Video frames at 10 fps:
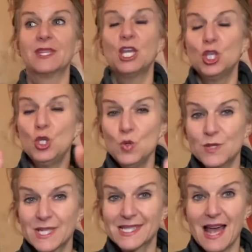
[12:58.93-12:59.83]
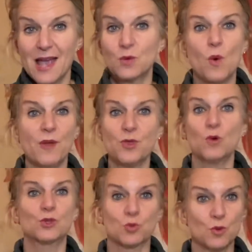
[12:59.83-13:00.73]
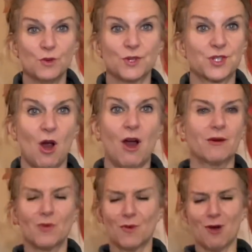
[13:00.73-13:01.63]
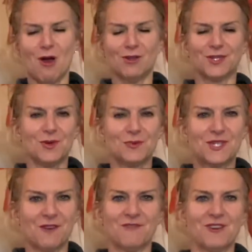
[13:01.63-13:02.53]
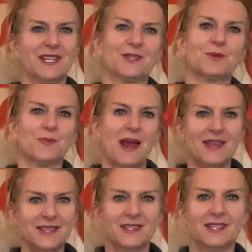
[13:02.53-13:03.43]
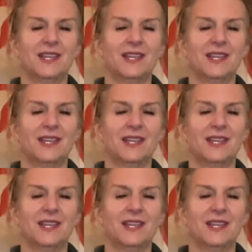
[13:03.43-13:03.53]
You decide what those rules are. We're all so different, right?